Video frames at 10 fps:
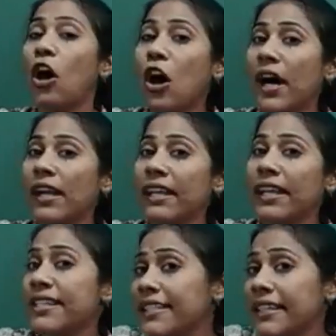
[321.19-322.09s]

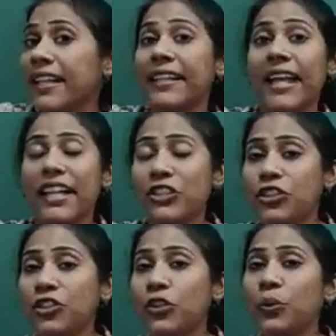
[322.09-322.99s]
or is it
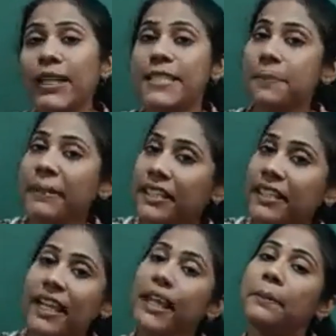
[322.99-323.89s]
attached to sp3
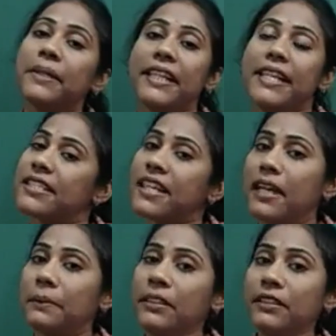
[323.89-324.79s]
hybridized
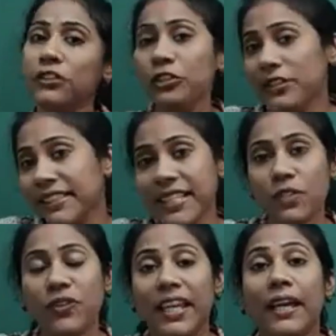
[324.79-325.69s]
carbon? You know,
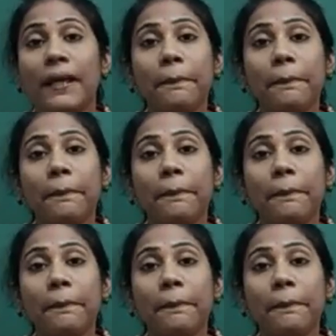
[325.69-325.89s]
this way.